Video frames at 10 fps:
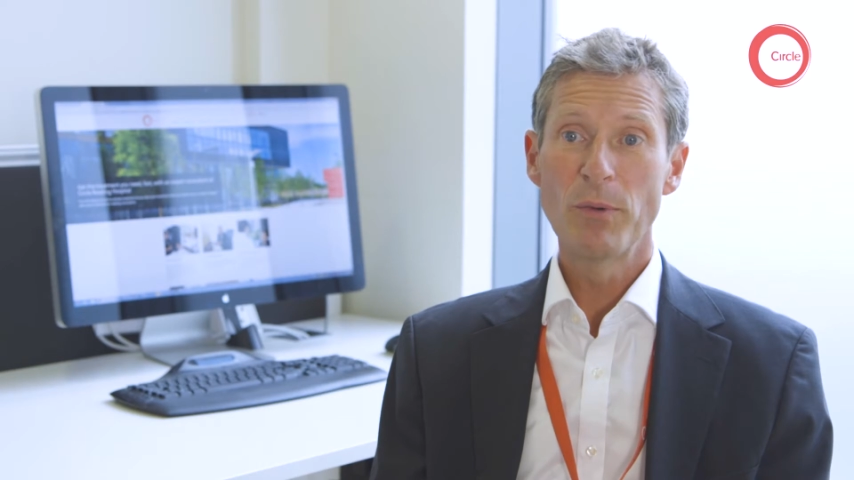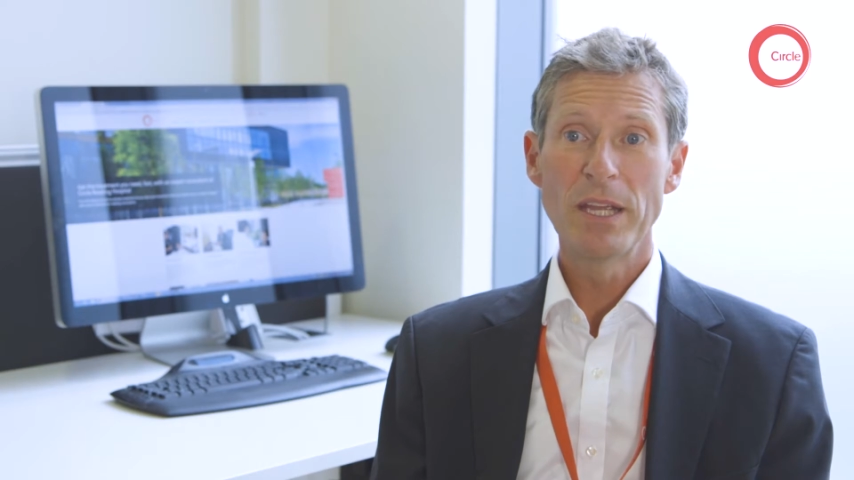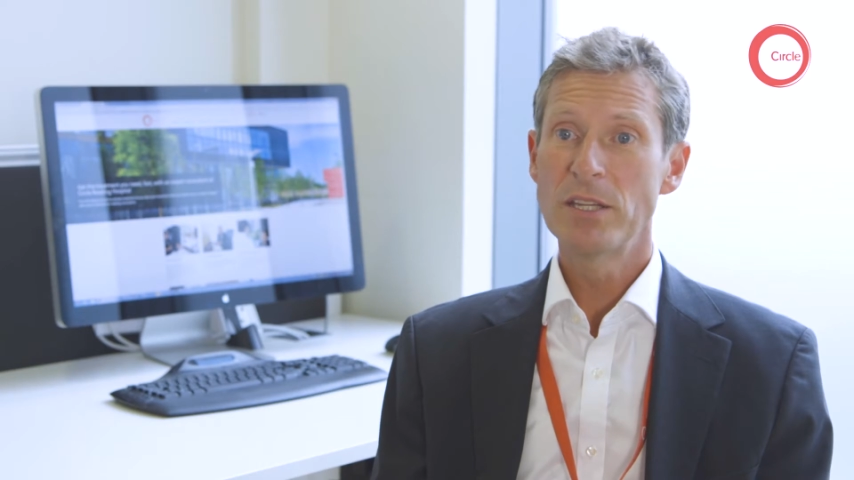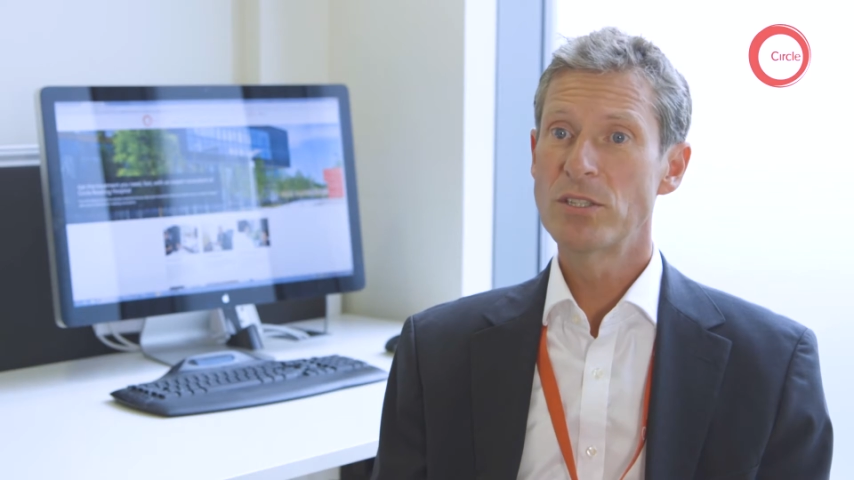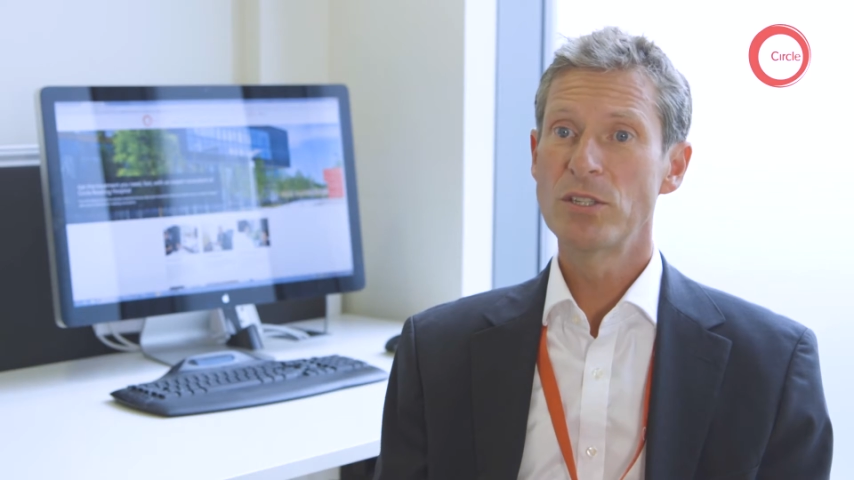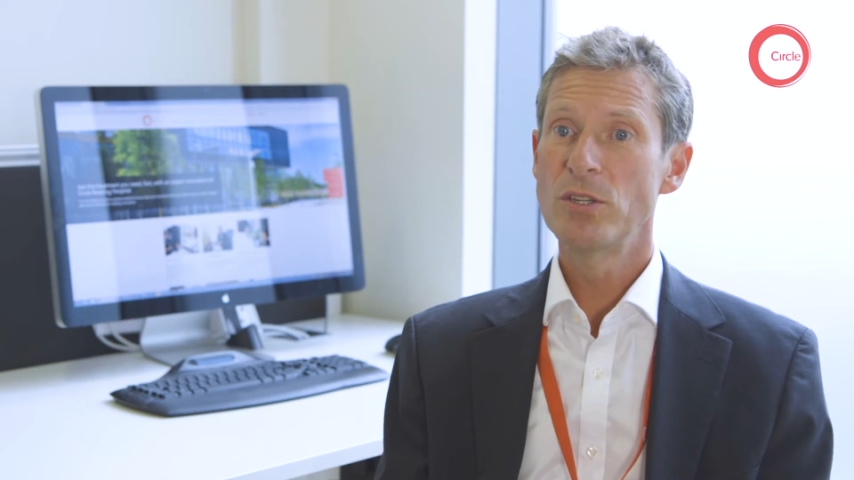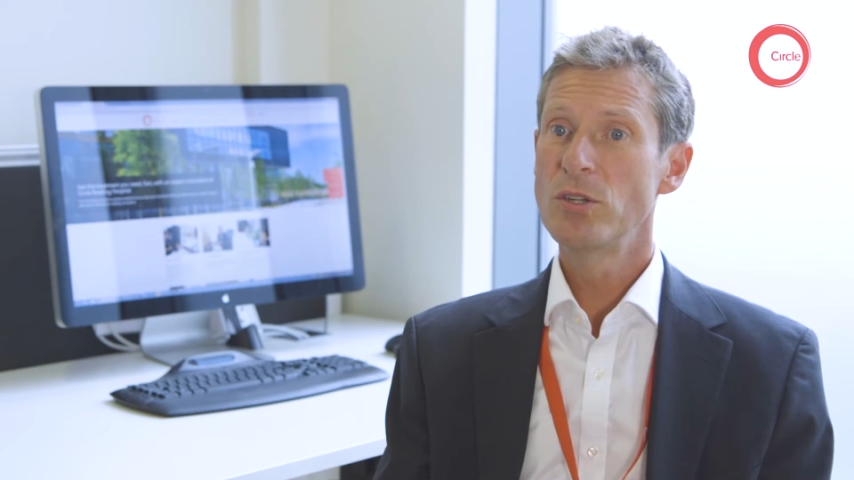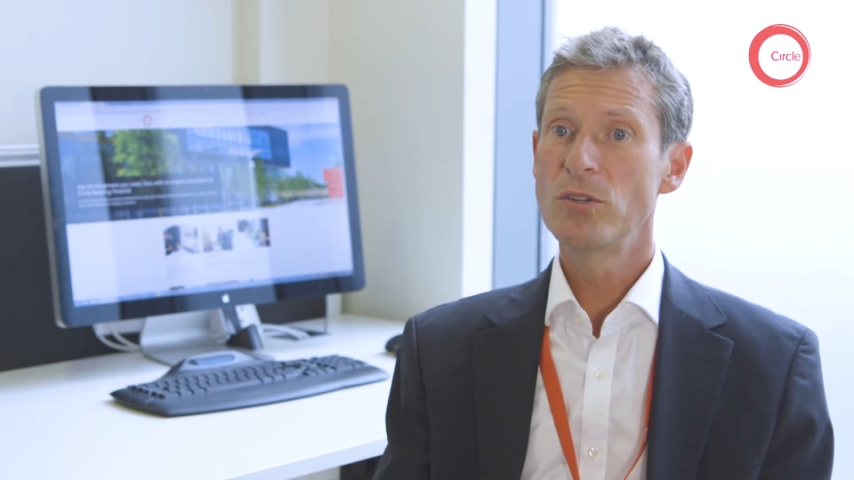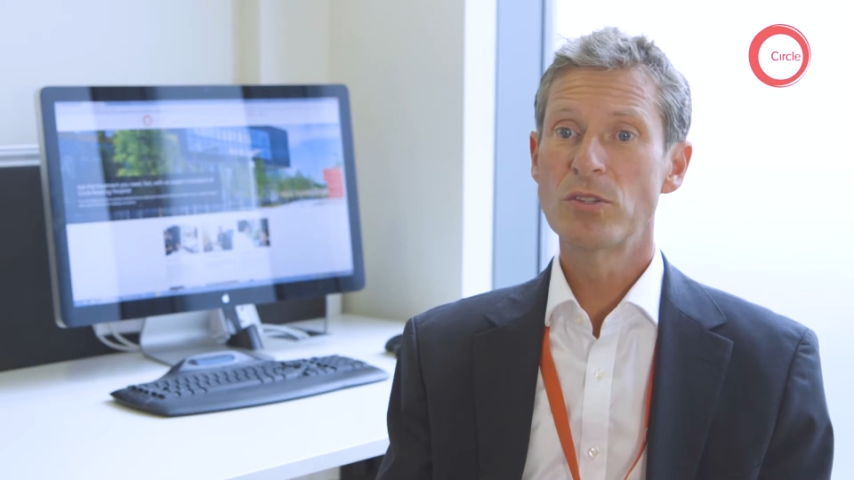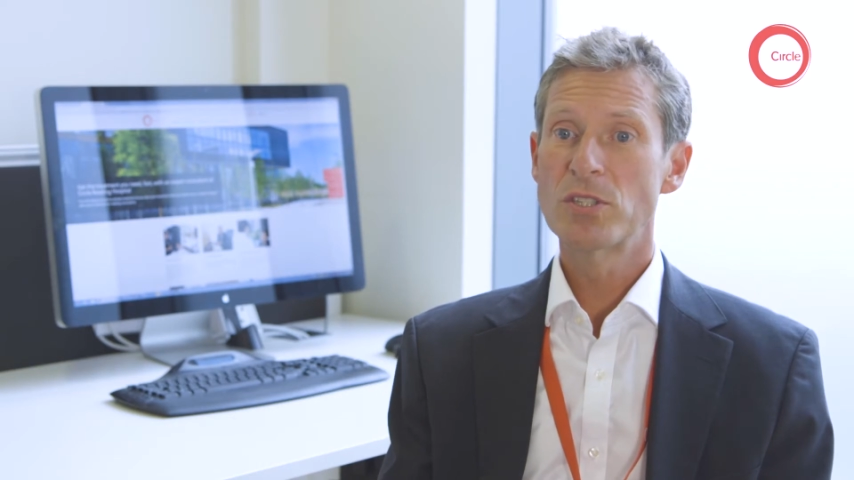We
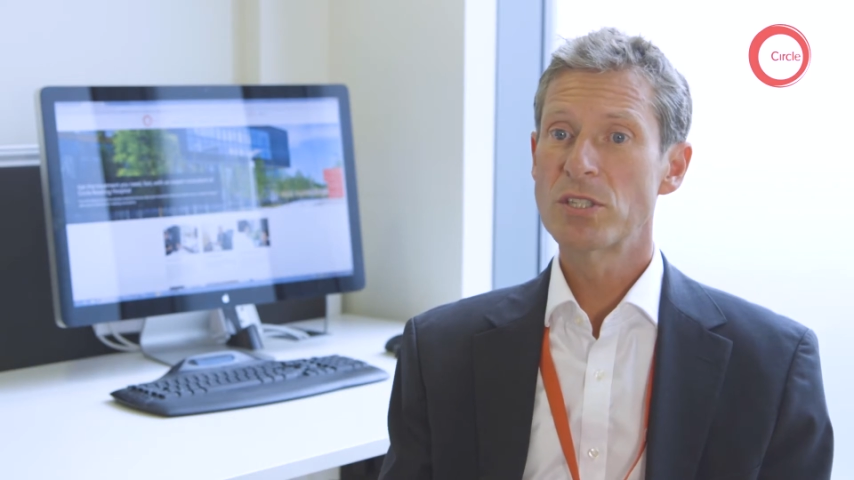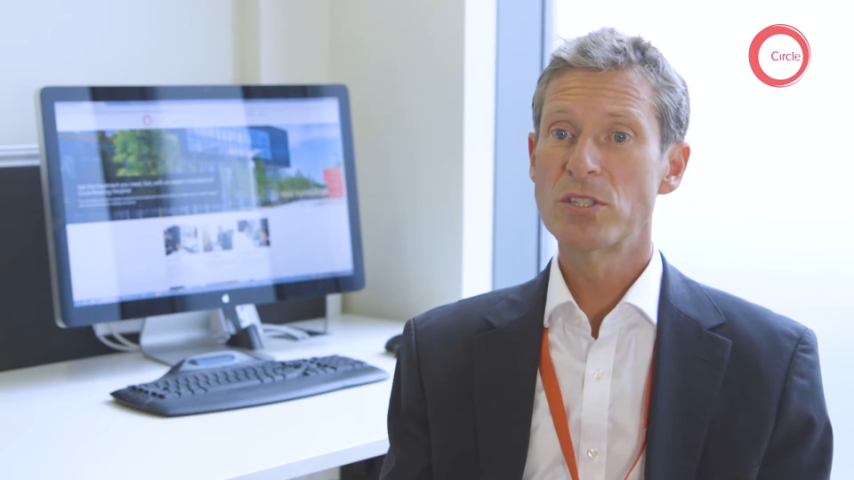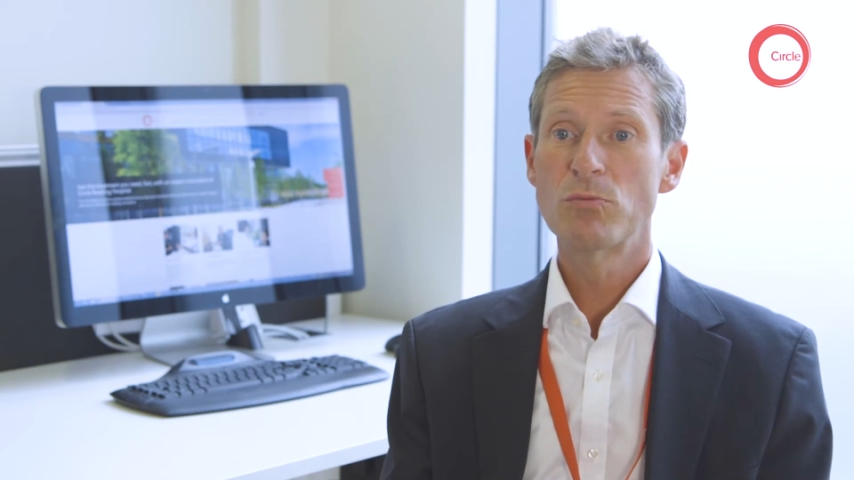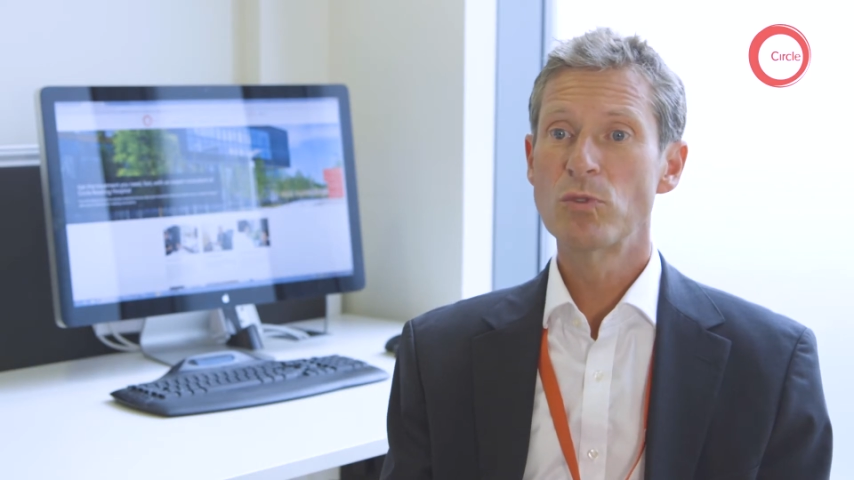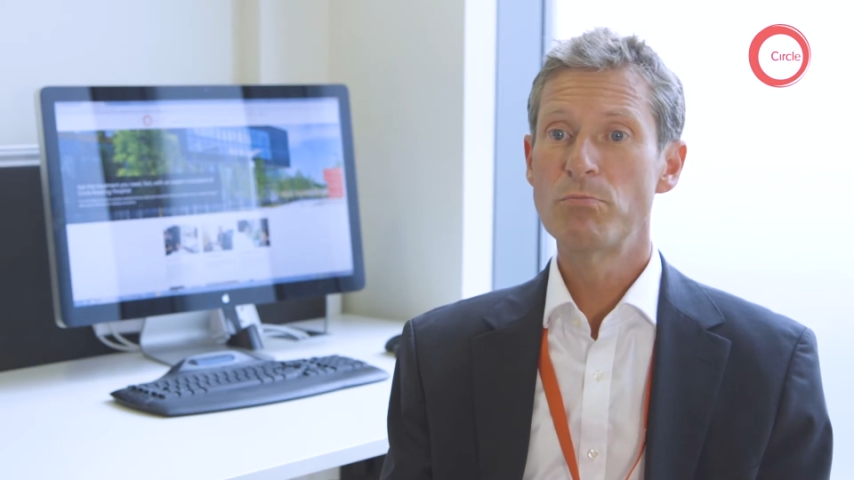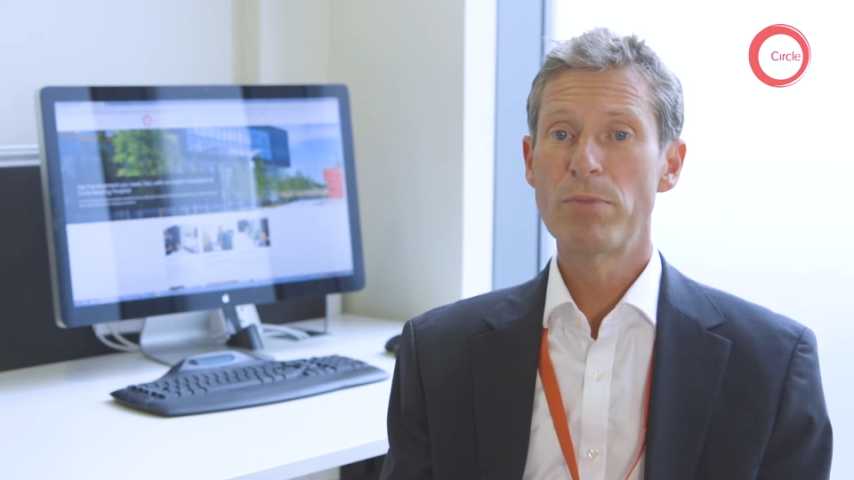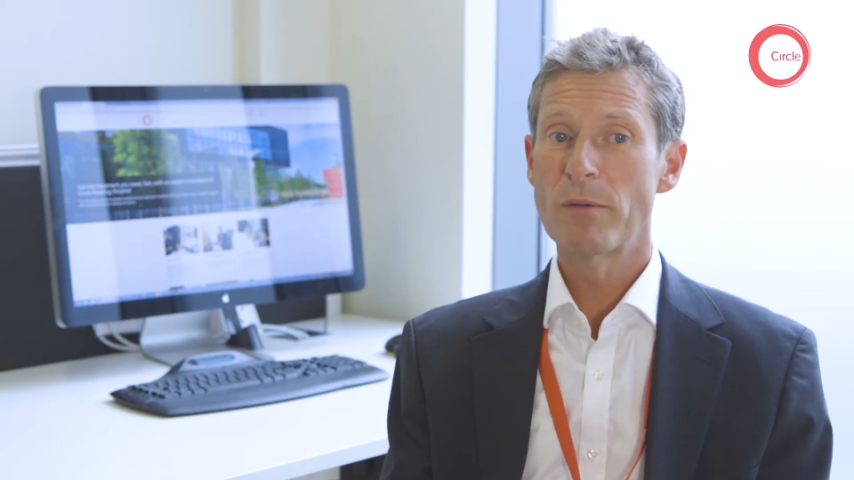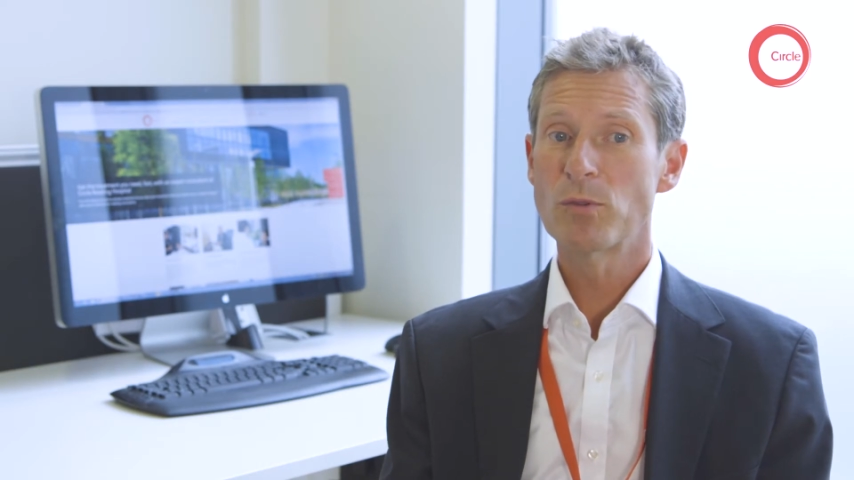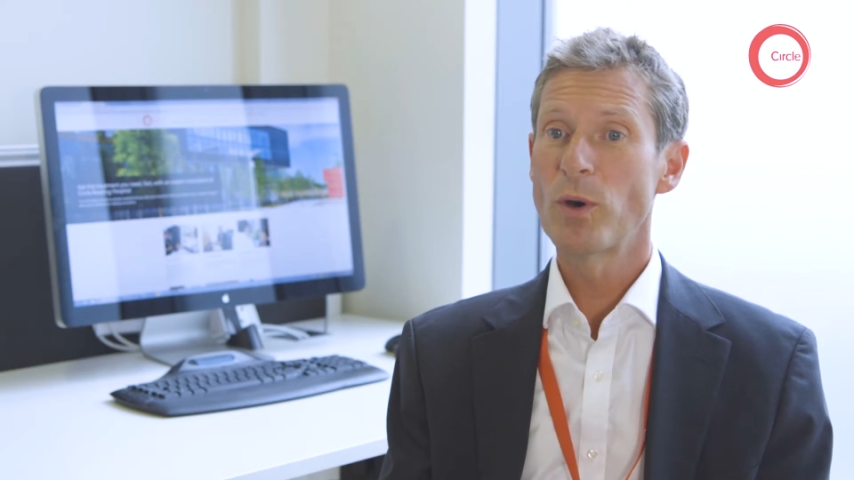do perhaps